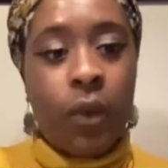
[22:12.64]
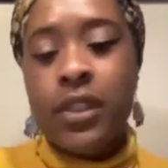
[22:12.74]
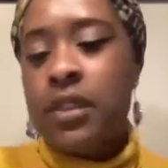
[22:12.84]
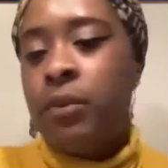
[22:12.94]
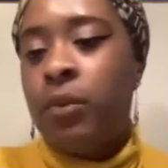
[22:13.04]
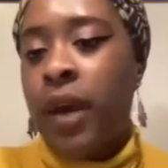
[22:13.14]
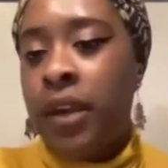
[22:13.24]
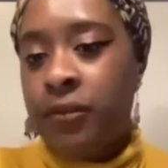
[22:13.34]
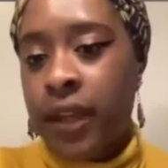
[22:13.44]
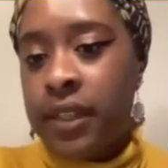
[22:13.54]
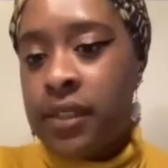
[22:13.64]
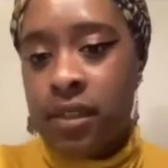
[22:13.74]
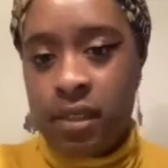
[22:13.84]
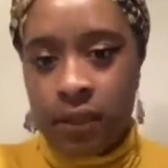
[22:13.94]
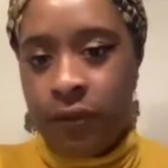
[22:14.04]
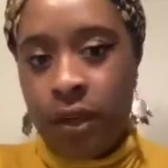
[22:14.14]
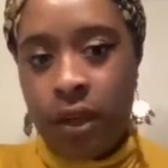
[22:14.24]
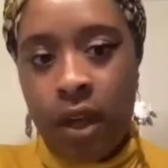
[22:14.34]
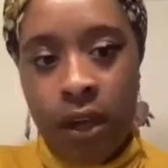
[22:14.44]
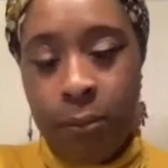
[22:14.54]
are some red flags? This is
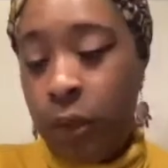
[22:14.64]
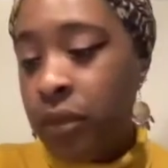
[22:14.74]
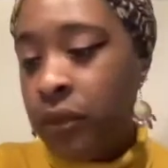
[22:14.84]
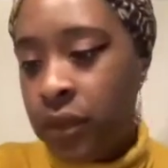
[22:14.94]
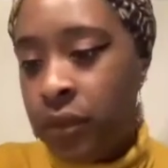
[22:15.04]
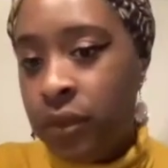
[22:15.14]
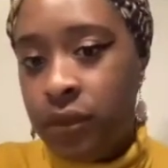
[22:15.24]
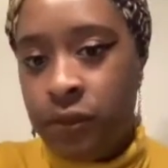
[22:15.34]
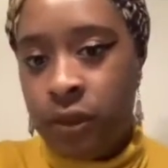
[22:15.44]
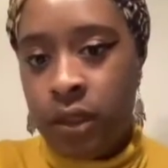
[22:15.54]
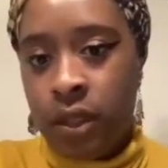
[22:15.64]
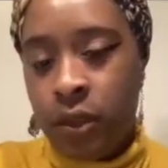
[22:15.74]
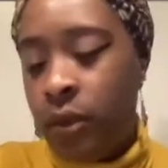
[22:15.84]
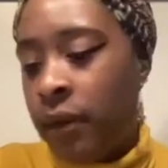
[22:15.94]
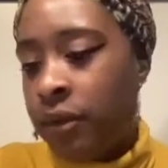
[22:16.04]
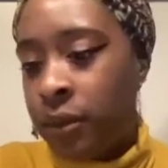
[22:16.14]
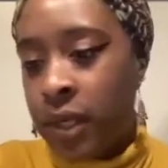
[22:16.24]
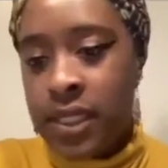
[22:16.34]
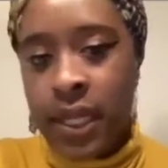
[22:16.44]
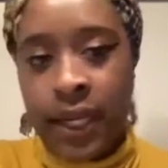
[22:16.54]
for both of you, for whoever
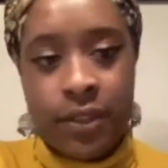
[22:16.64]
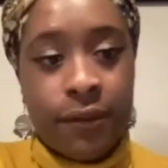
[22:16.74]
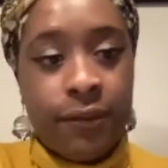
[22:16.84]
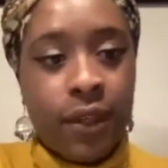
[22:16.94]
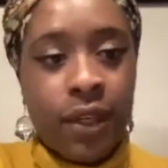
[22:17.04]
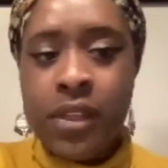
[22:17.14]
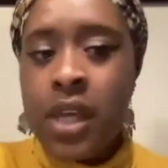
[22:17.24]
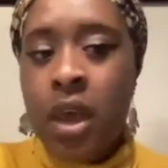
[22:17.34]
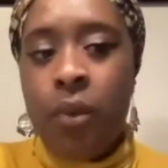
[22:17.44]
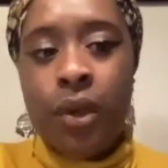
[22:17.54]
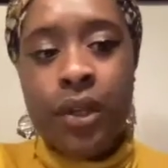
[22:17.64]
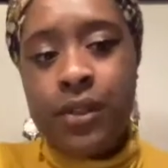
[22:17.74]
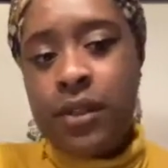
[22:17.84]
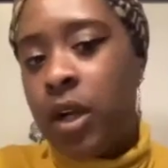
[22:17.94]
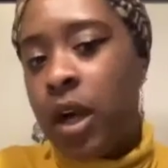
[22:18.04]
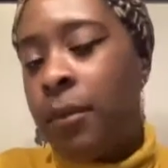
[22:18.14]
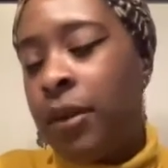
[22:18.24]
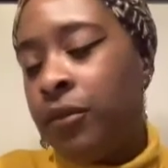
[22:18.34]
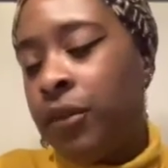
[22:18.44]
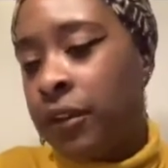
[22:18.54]
wants to answer first. What are some
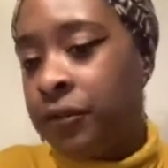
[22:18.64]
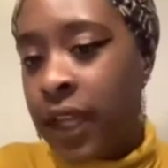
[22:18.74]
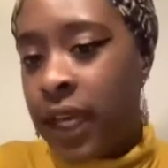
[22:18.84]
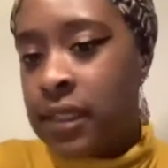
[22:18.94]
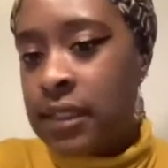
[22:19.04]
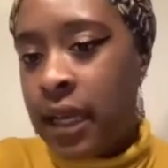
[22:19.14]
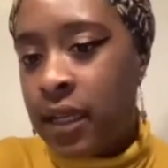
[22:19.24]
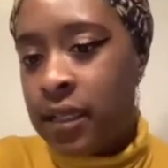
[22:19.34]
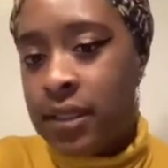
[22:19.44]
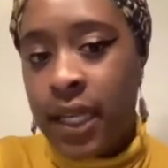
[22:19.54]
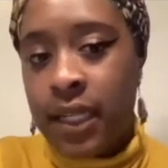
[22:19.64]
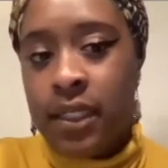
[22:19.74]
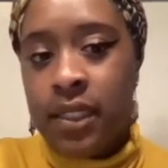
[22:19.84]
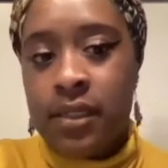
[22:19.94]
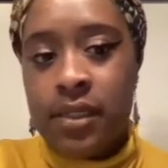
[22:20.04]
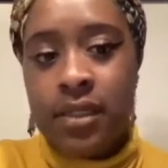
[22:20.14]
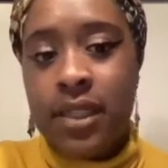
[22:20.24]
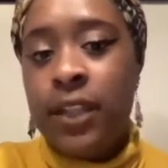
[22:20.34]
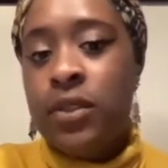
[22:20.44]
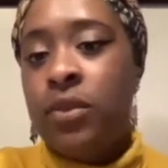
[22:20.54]
common red flags that attendees
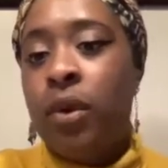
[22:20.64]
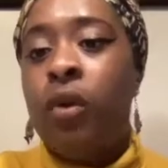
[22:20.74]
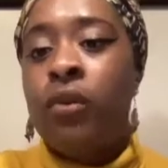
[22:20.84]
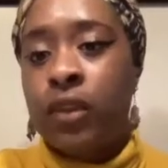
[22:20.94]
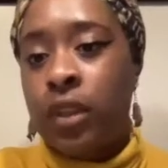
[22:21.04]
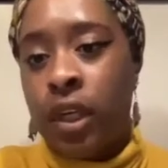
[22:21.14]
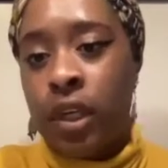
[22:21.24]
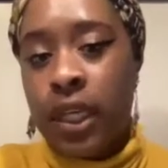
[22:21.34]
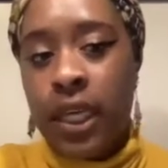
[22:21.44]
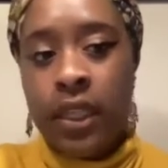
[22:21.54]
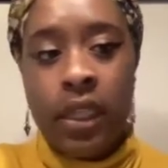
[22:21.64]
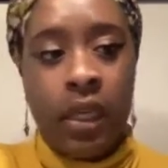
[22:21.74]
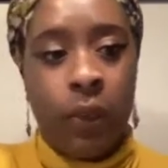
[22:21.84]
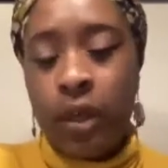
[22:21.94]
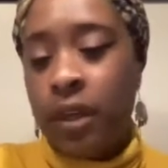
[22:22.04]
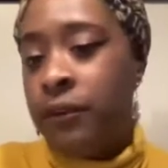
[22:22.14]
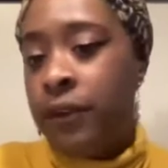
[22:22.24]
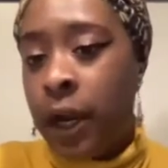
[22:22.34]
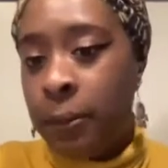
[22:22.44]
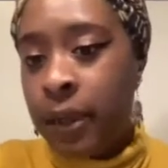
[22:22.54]
tend to overlook in the work
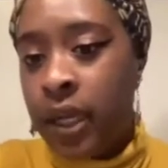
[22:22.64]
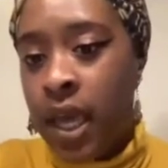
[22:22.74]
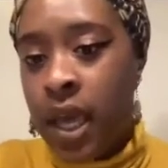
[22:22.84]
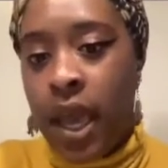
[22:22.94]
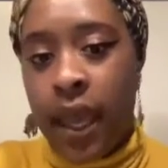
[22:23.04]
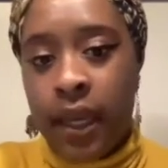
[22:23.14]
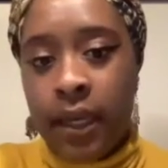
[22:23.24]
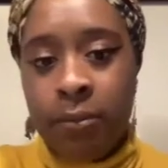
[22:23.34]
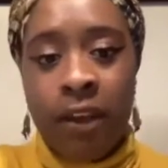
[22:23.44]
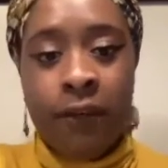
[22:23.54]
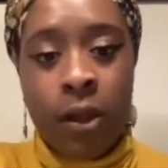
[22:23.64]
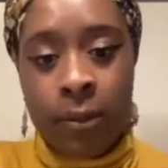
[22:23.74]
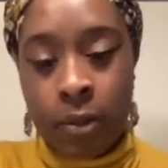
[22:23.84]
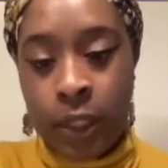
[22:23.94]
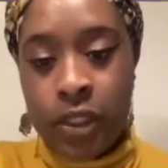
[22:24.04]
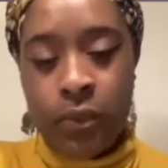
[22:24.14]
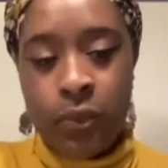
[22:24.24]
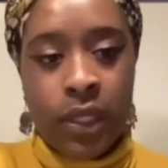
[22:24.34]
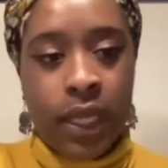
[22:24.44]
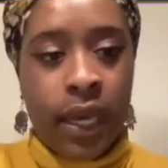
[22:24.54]
environment? And my follow-up question
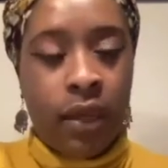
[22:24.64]
would